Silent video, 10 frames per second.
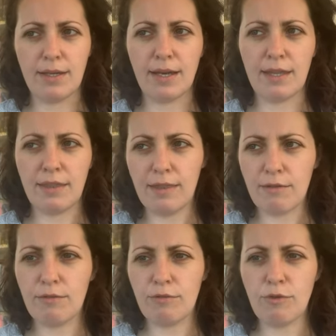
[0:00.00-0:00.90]
And
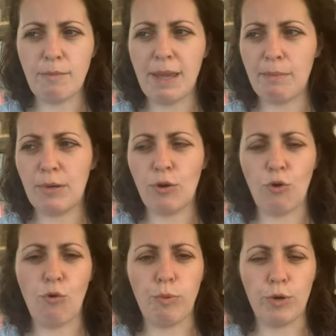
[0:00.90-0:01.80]
remember at
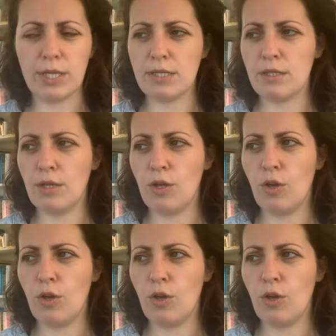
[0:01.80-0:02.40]
all points,